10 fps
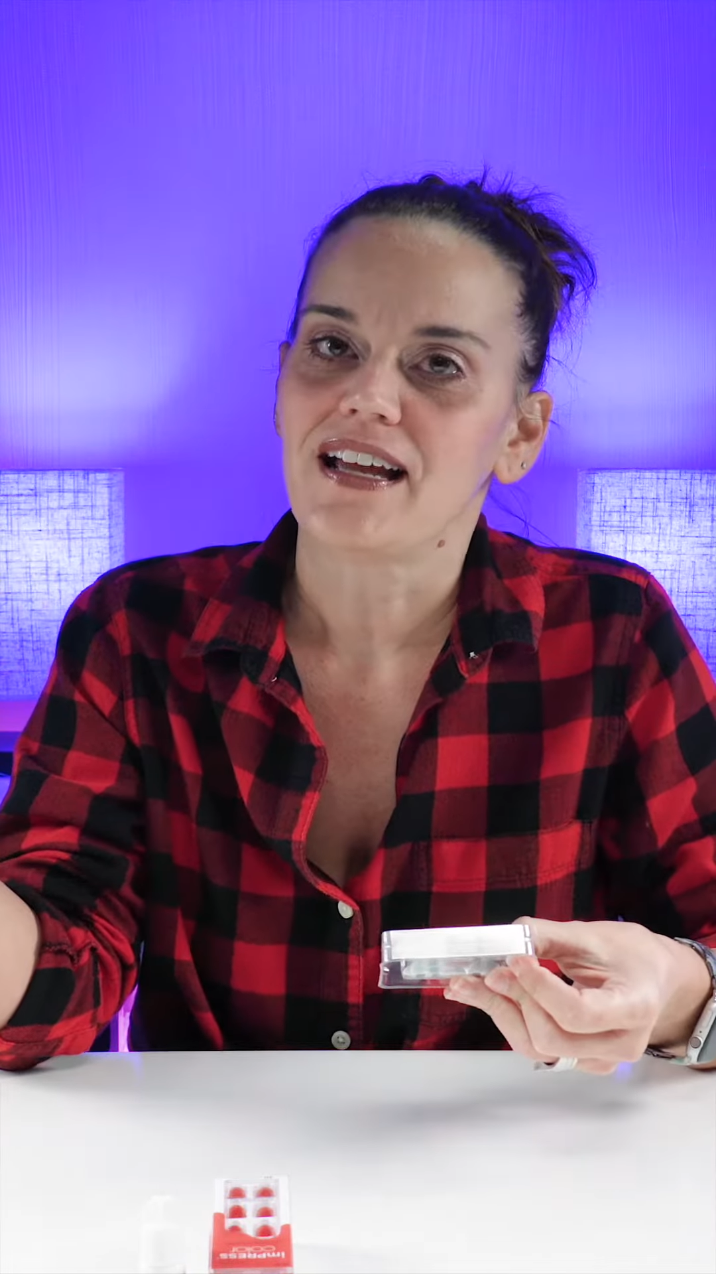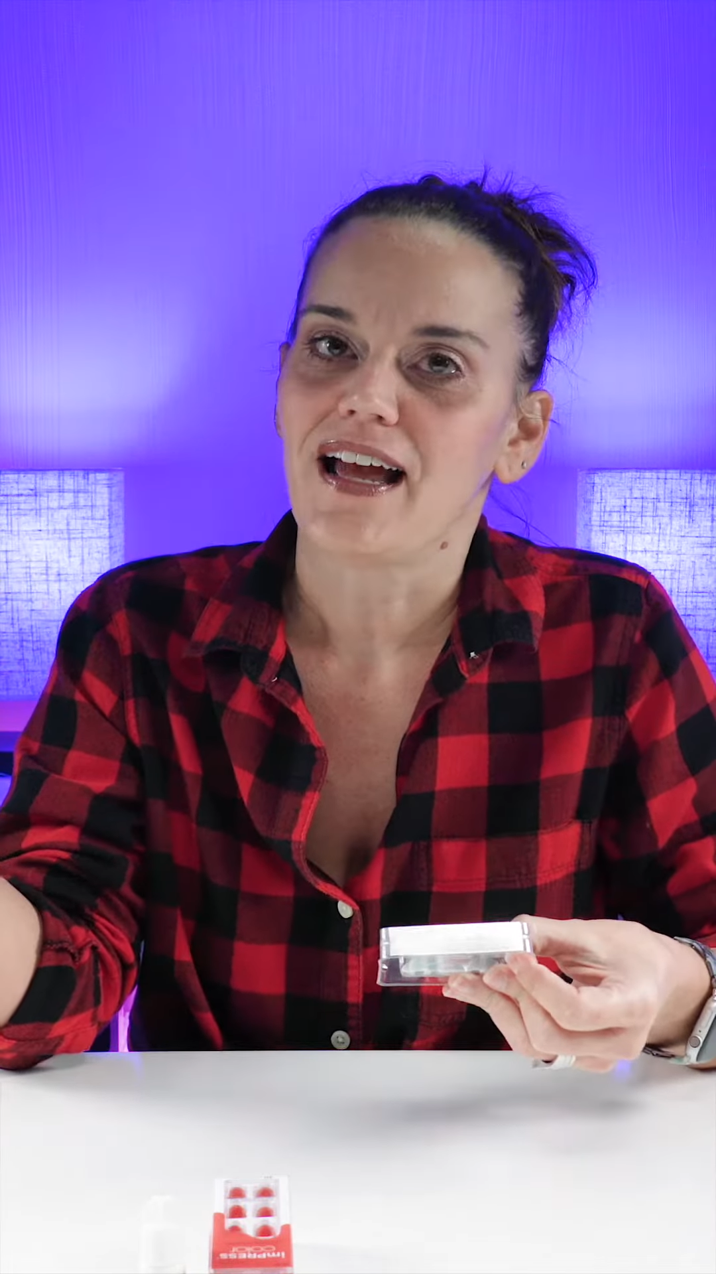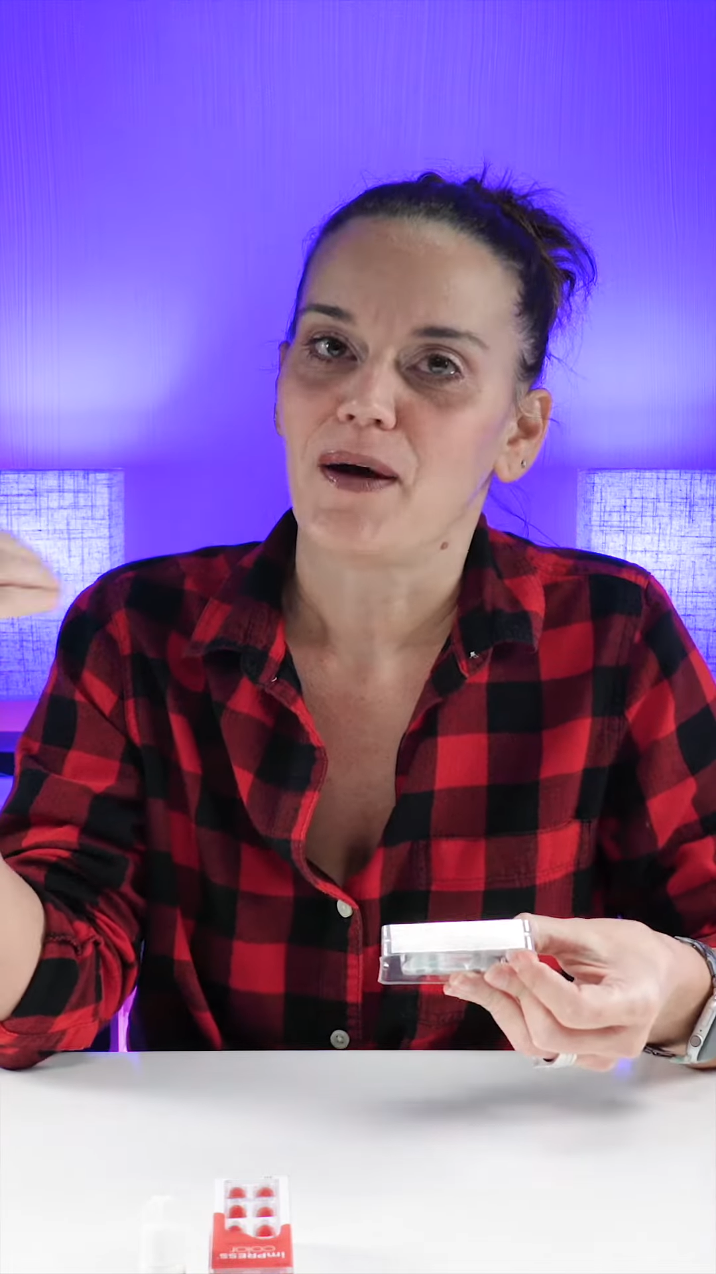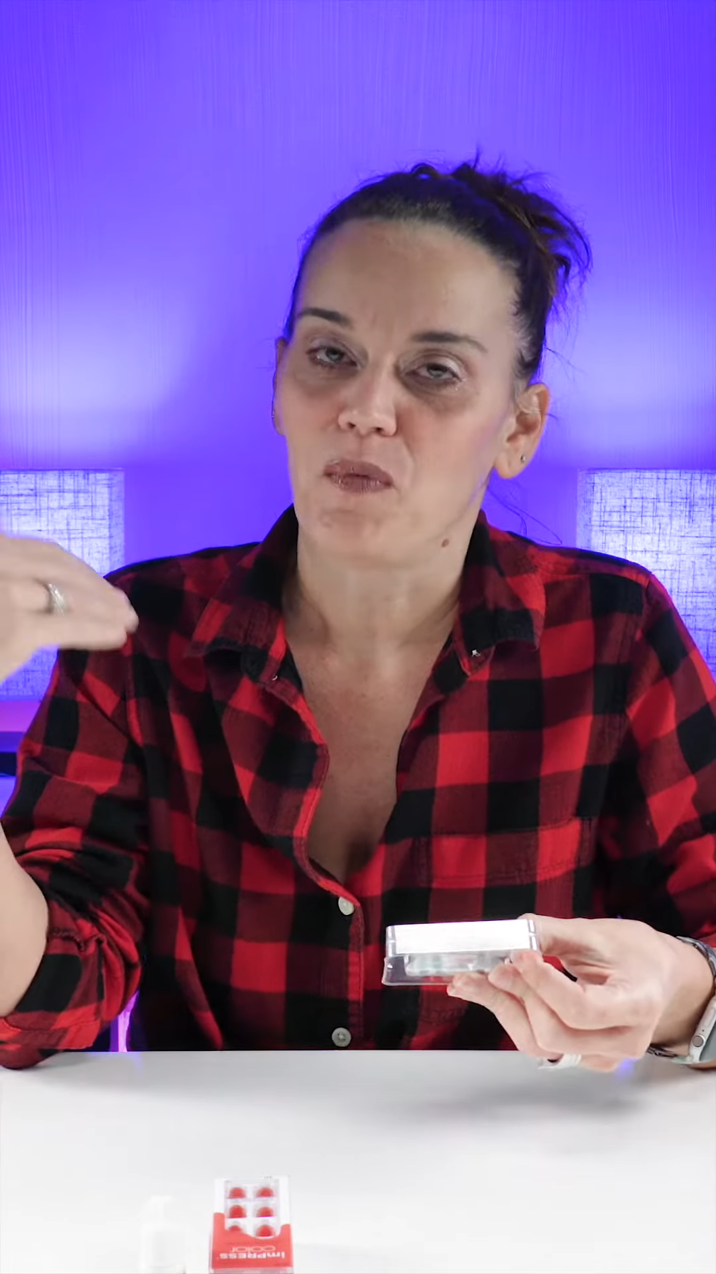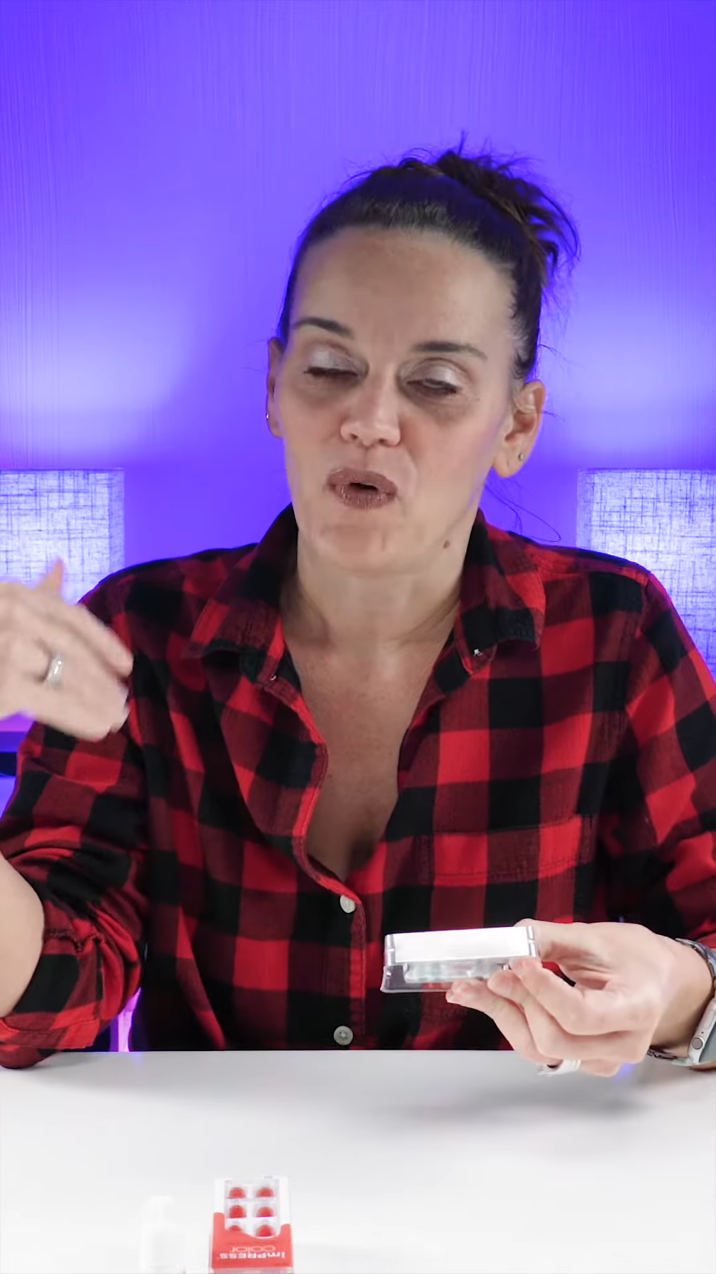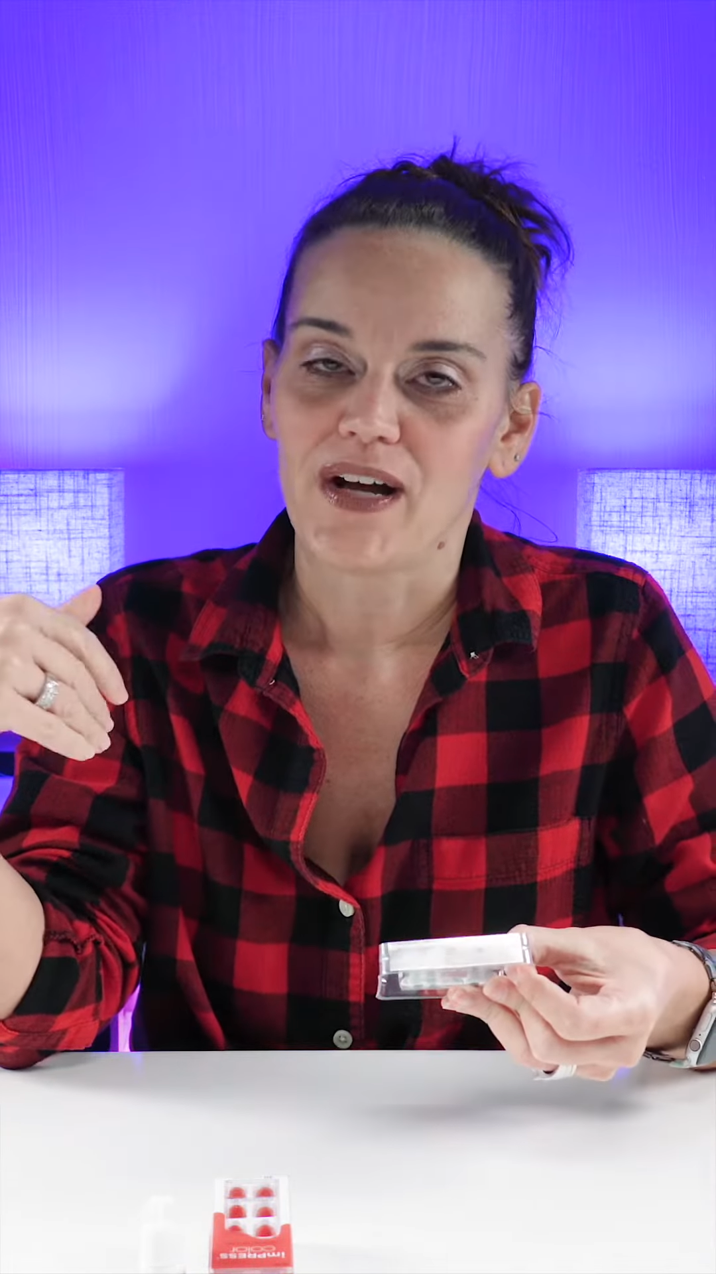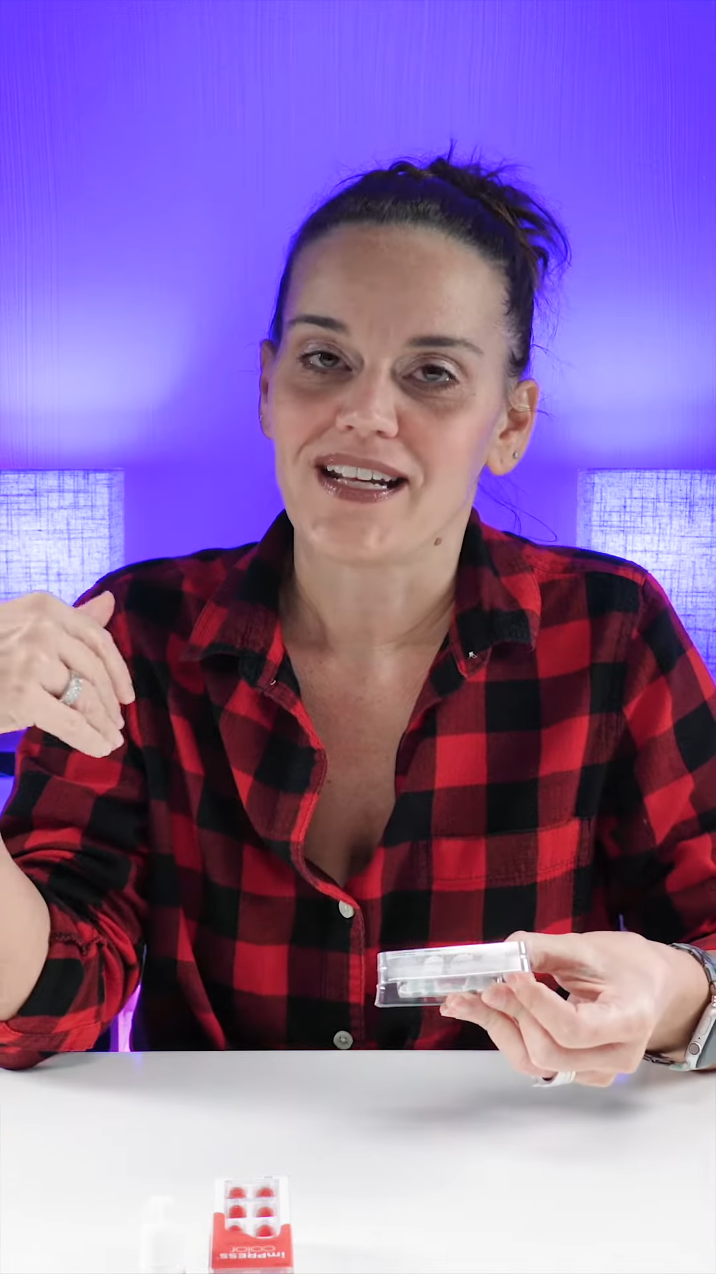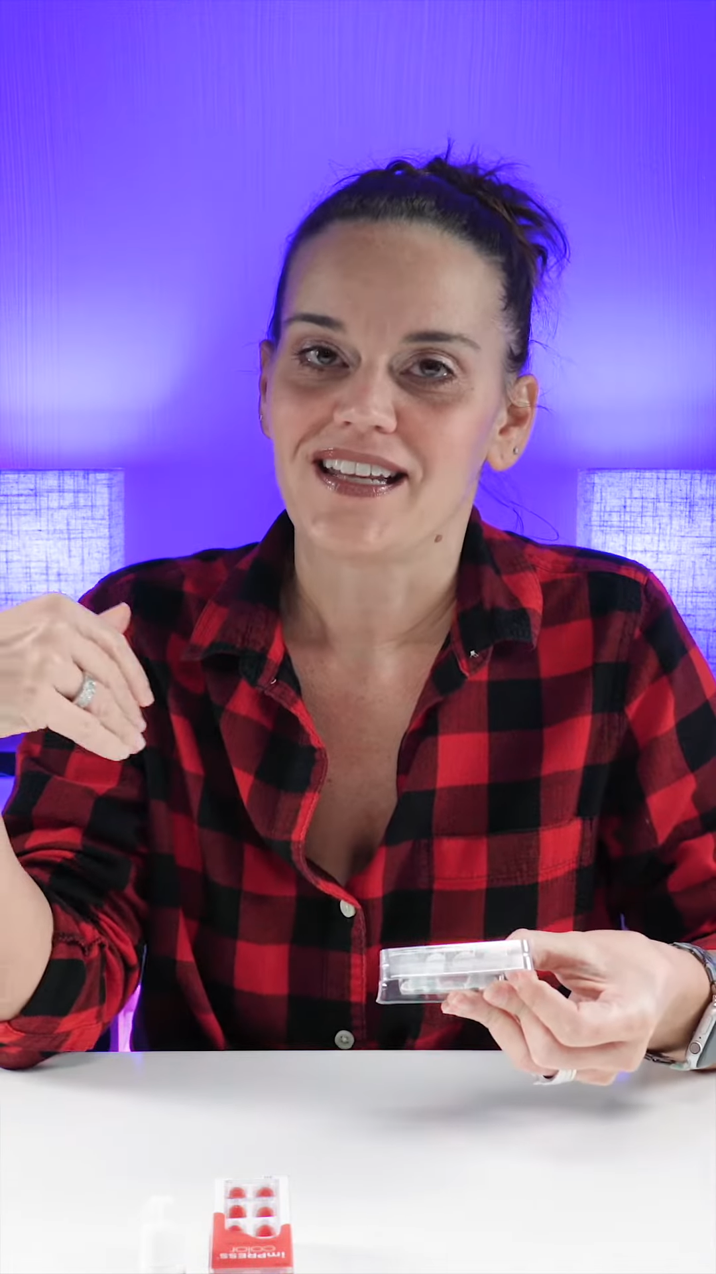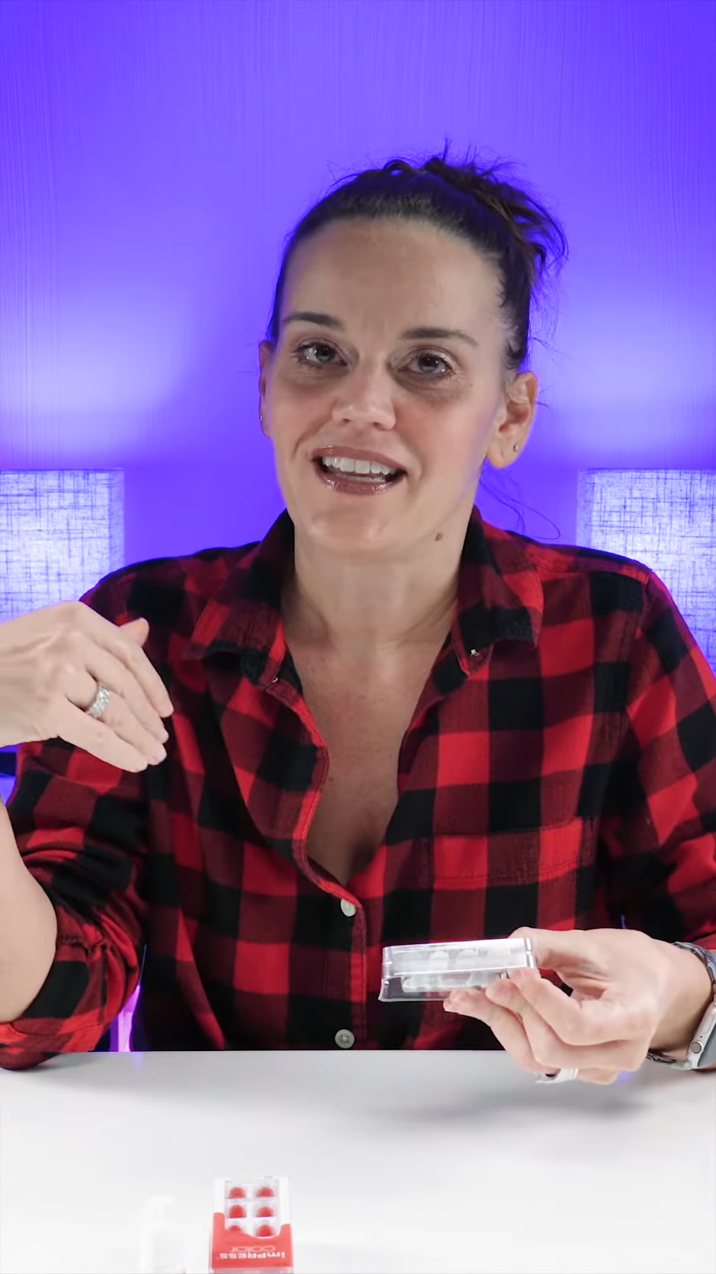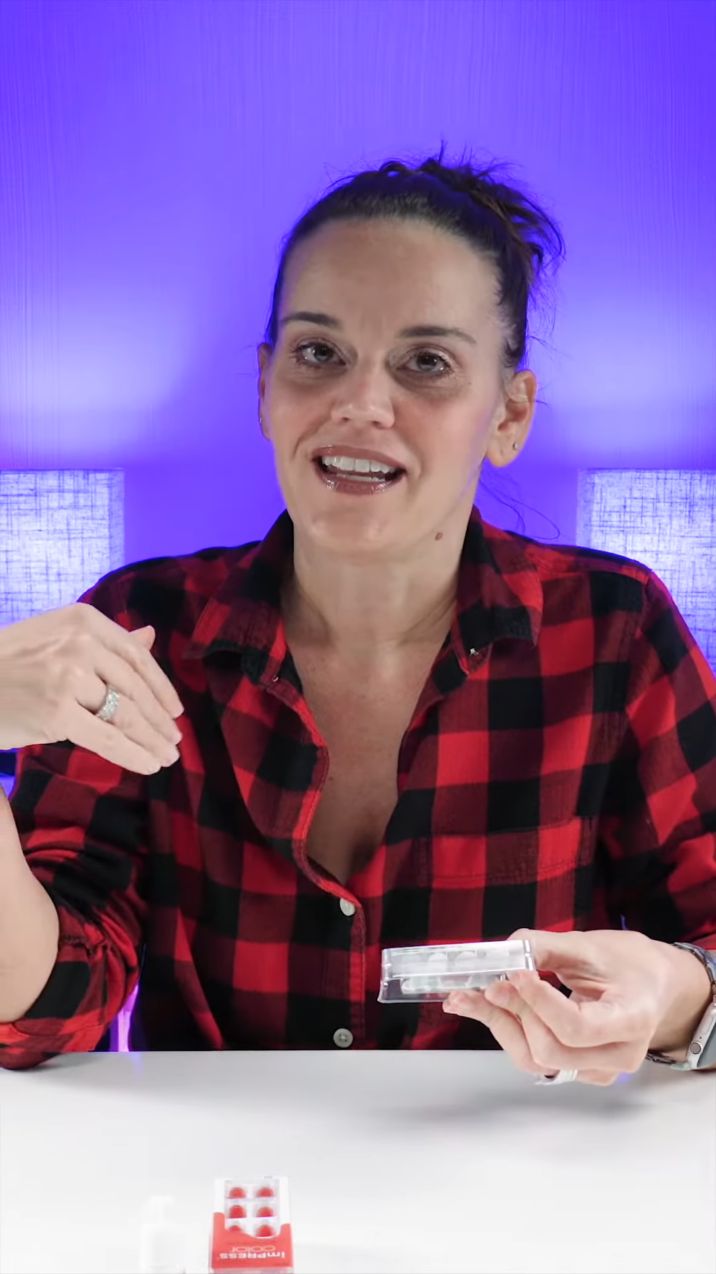am
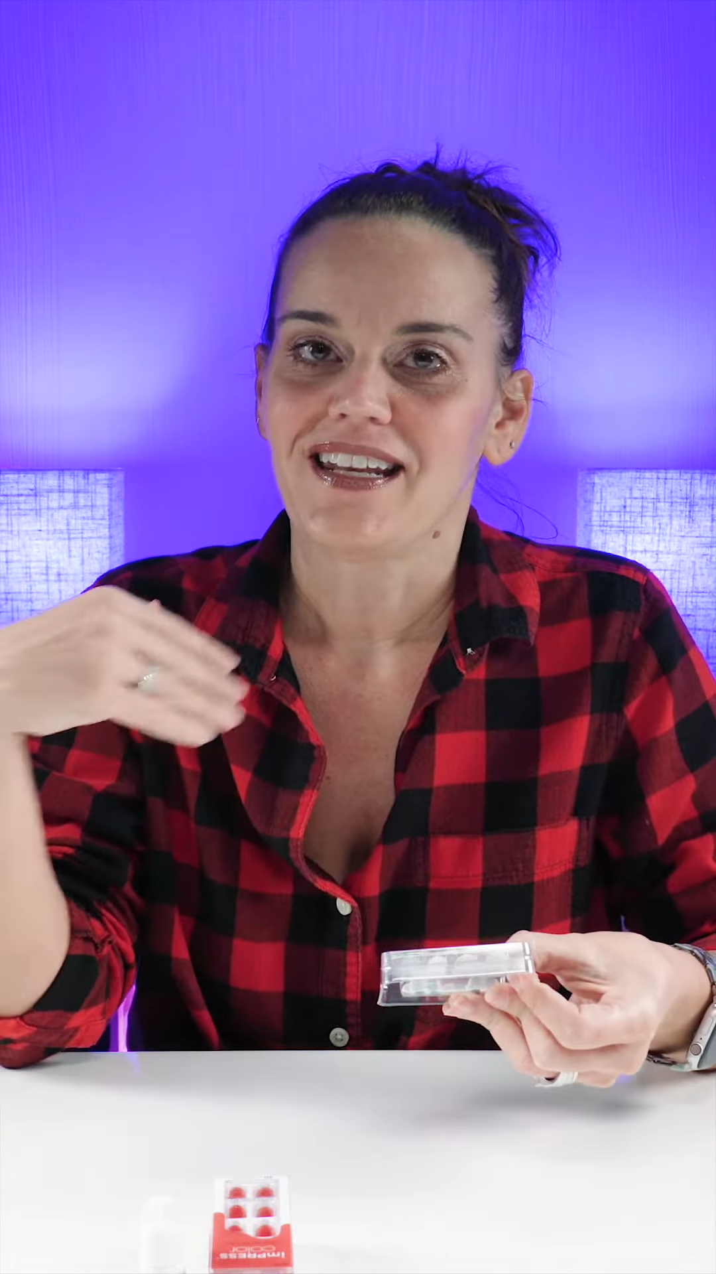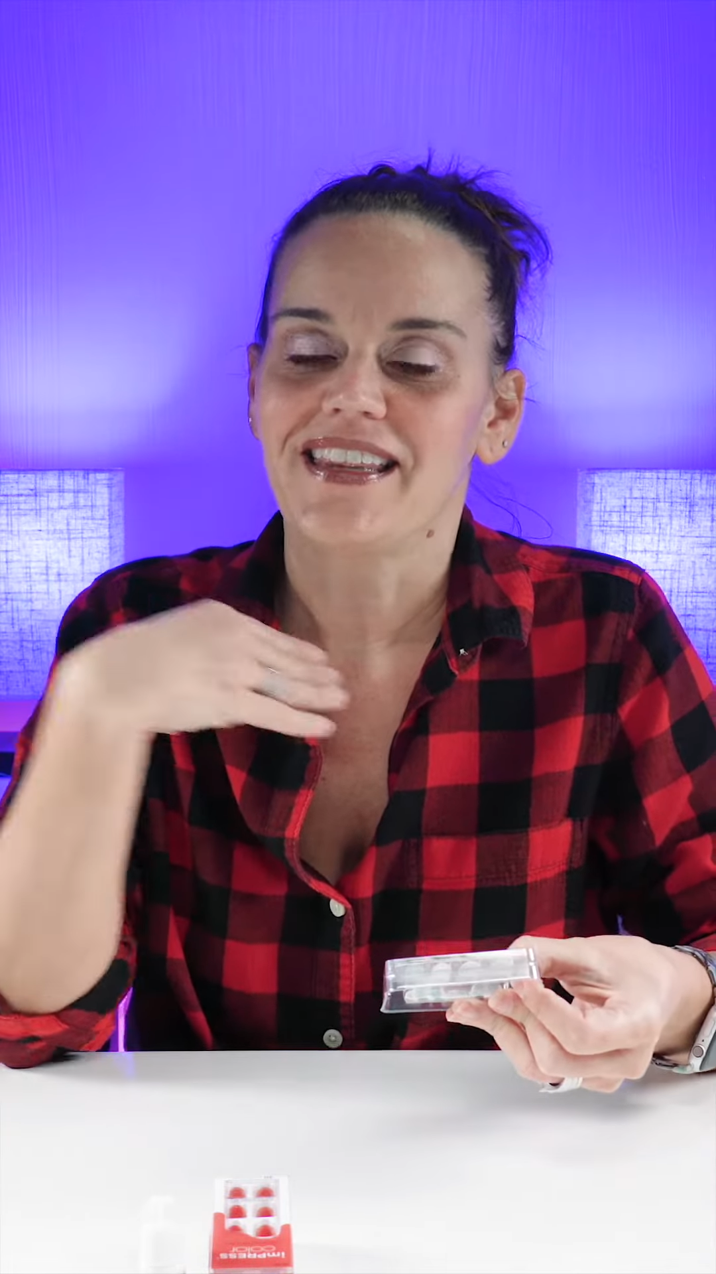one